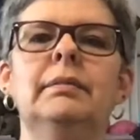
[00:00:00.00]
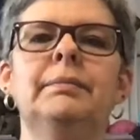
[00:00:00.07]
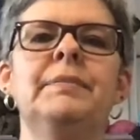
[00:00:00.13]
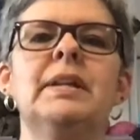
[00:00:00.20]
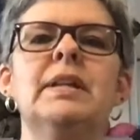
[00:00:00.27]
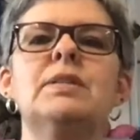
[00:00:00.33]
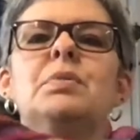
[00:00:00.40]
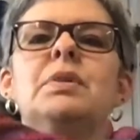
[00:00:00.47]

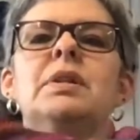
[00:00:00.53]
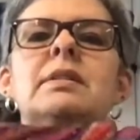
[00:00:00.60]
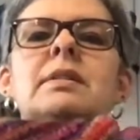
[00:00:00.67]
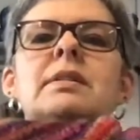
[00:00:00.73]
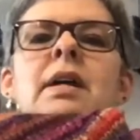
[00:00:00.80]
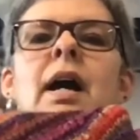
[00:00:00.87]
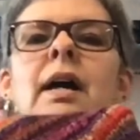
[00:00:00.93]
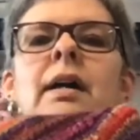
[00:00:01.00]
this one is
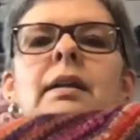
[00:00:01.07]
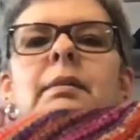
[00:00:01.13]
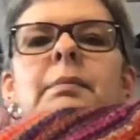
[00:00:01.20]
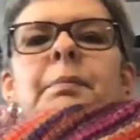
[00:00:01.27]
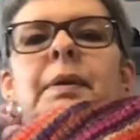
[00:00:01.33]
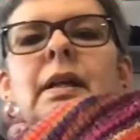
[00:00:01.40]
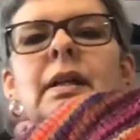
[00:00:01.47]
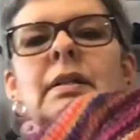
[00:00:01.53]

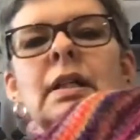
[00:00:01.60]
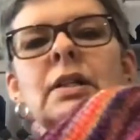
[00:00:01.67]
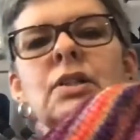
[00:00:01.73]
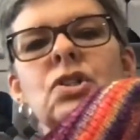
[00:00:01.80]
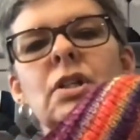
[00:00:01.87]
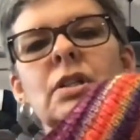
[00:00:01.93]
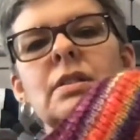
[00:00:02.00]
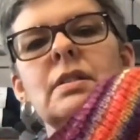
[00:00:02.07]
not being done
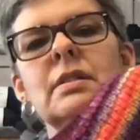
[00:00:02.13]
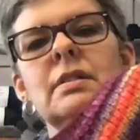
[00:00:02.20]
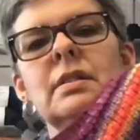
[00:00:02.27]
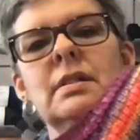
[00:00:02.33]
justice.